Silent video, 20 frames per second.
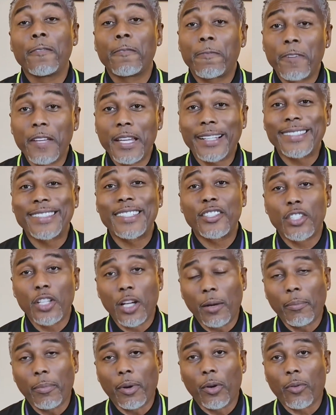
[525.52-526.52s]
fixed
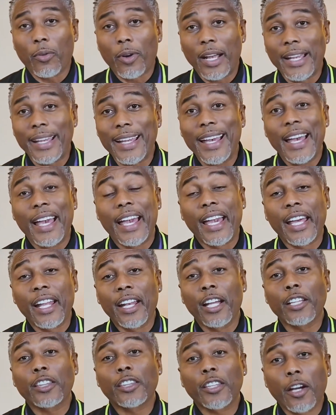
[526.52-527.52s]
jumbo rate
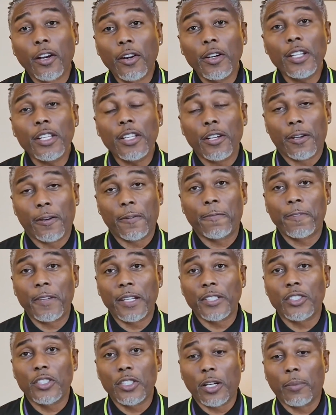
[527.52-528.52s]
and a 30-year
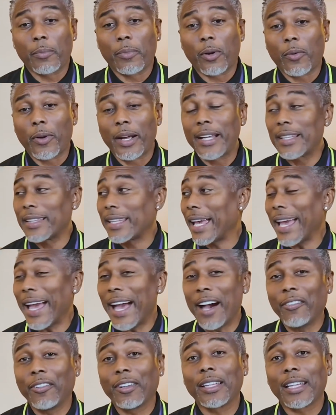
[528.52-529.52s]
fixed jumbo rate. They
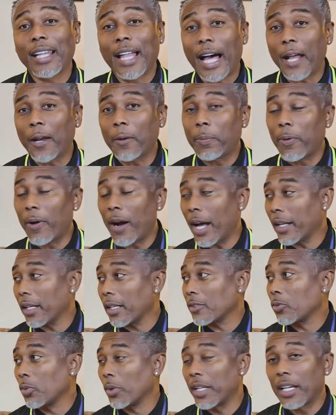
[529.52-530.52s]
have a lot of
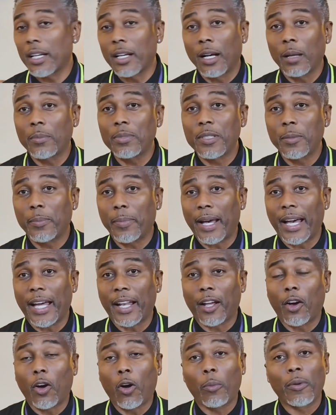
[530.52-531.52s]
products when it comes to
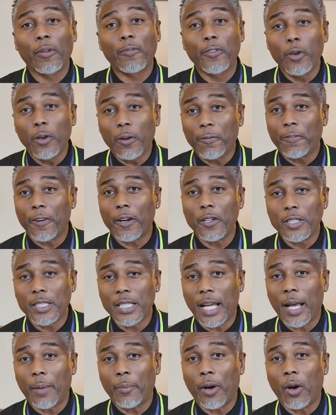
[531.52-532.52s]
buying a home. If you're a
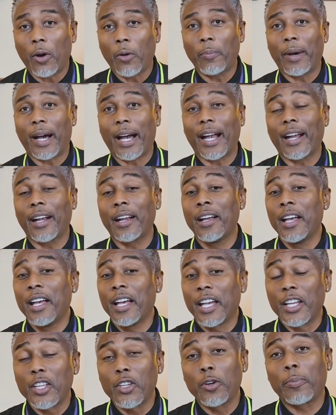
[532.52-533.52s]
first-time home buyer
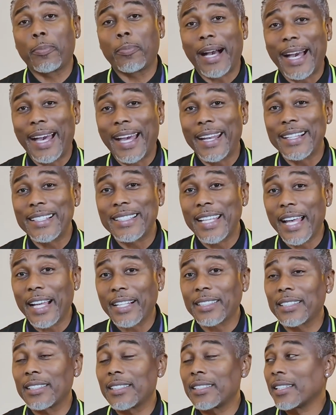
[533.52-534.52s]
and you're buying in
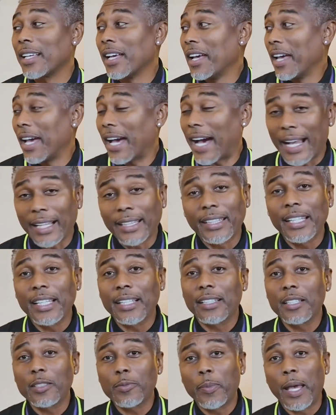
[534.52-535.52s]
Texas, I
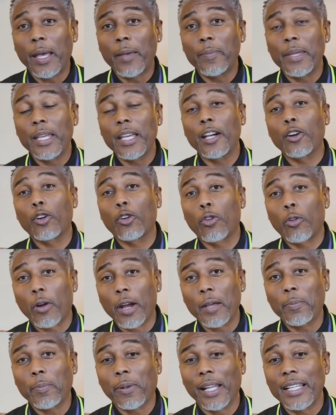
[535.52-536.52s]
think this may be a
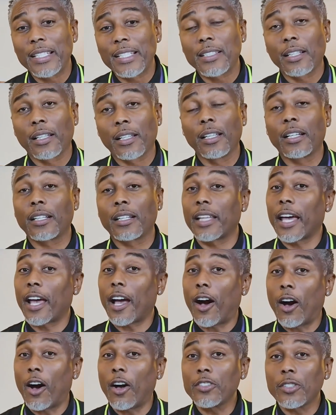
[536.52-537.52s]
great place to look. They
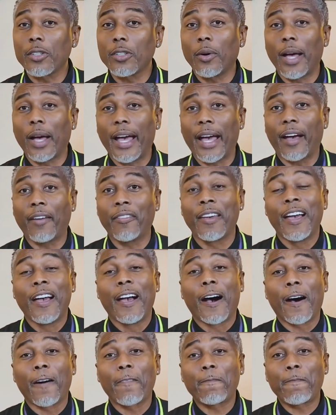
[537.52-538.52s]
also have
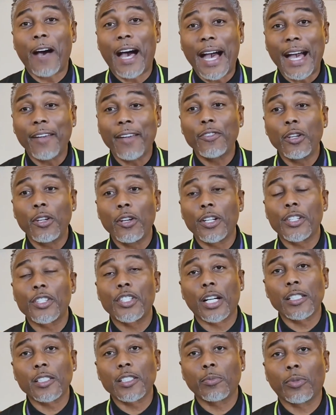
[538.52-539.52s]
a 5-year
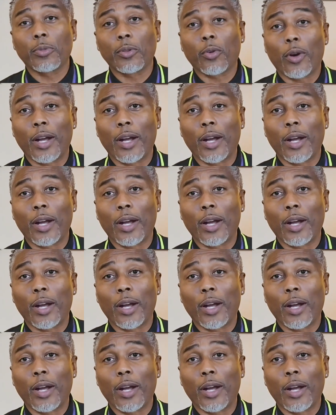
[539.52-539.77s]
adjustable